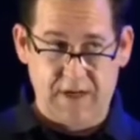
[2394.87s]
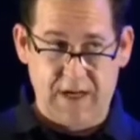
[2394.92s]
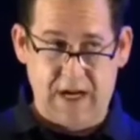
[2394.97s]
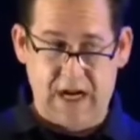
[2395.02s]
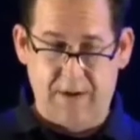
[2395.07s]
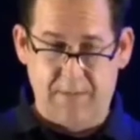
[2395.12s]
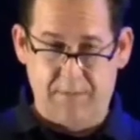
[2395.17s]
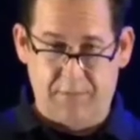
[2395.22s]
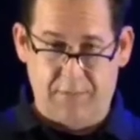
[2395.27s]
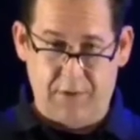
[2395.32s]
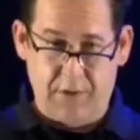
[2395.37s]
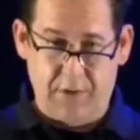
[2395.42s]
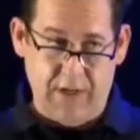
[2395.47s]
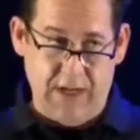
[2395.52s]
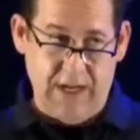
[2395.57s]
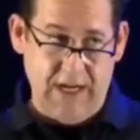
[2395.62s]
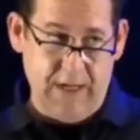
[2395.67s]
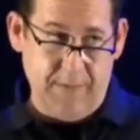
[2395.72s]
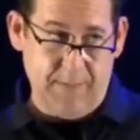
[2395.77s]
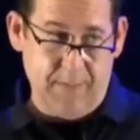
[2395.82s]
not
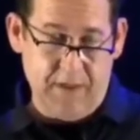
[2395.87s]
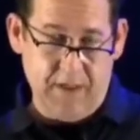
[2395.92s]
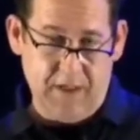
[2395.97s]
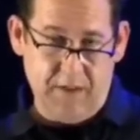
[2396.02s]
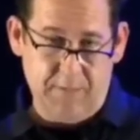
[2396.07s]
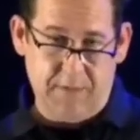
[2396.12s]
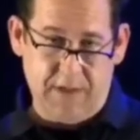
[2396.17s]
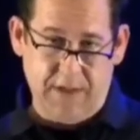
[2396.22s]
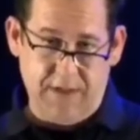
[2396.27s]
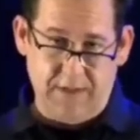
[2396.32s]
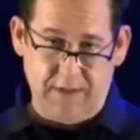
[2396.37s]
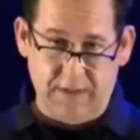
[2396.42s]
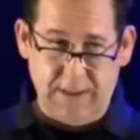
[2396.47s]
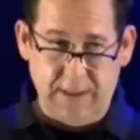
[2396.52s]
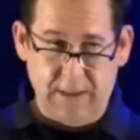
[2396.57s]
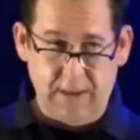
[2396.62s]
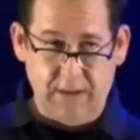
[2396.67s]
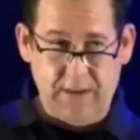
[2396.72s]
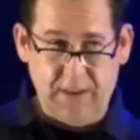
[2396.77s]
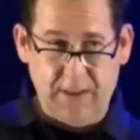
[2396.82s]
prohibited by the
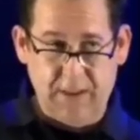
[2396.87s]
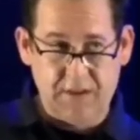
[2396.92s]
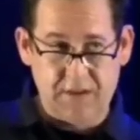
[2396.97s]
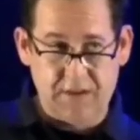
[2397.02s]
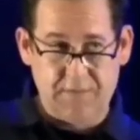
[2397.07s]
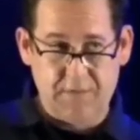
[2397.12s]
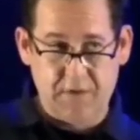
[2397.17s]
legalese